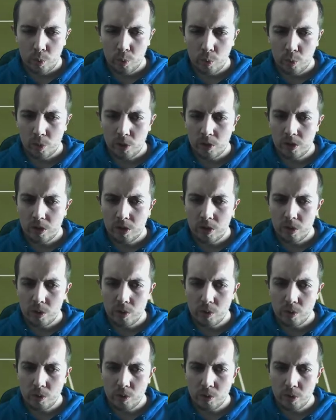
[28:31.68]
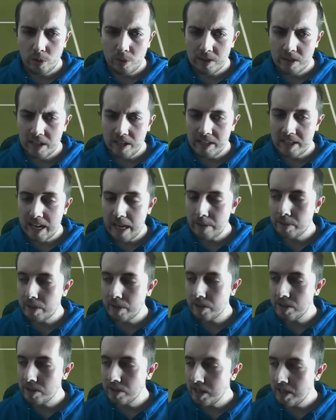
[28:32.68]
Good goal. Who was that?
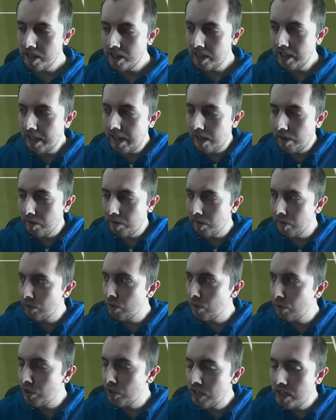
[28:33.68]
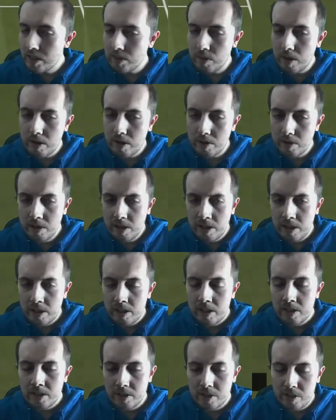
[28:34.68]
Navas getting on the score sheet as well.
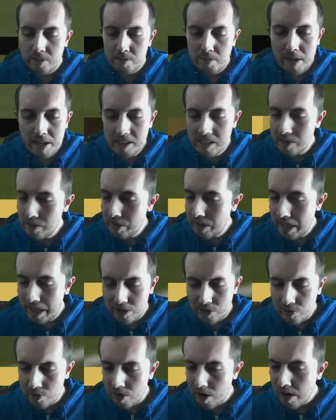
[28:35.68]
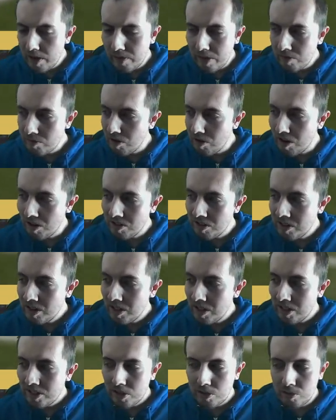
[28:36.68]
Just Messi with that driving run. Just